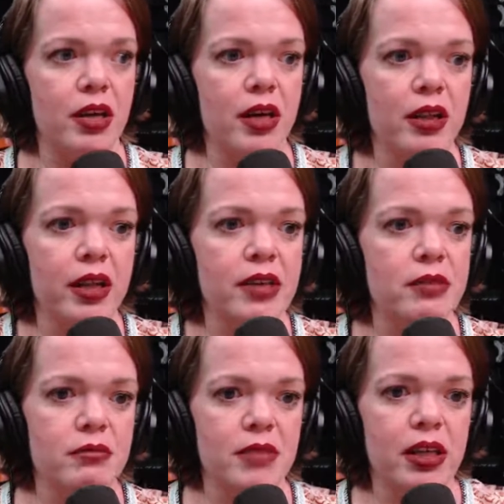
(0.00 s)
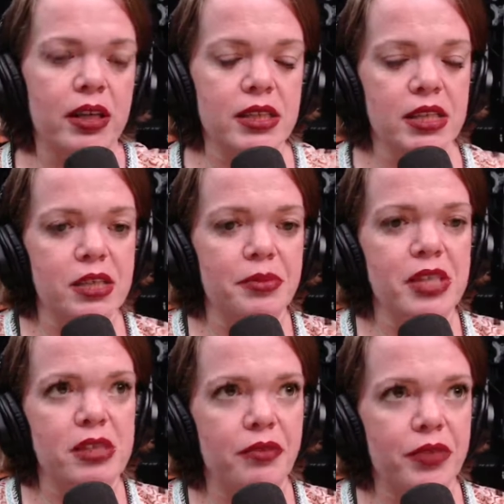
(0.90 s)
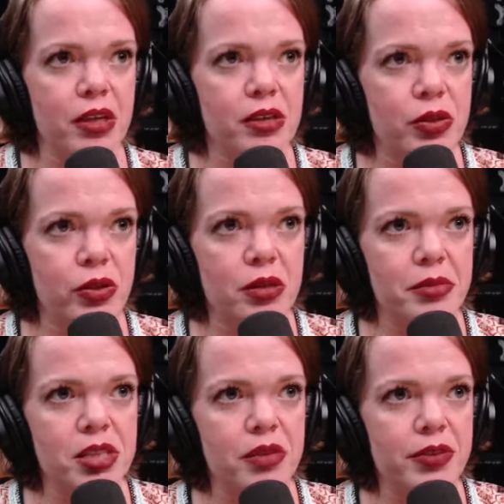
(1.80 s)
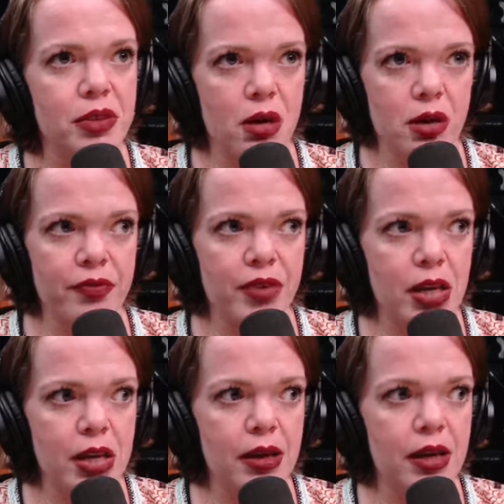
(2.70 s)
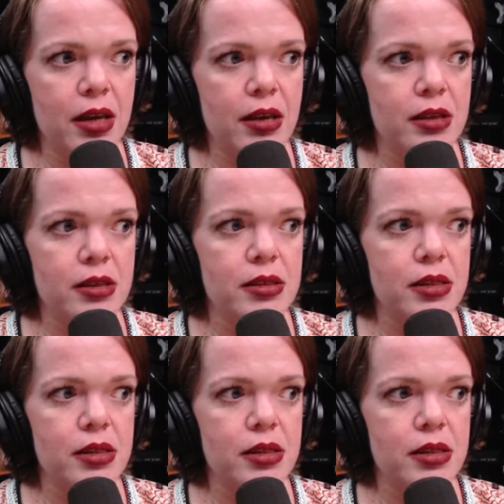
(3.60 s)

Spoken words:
I like teaching myself things, so I taught myself photography, and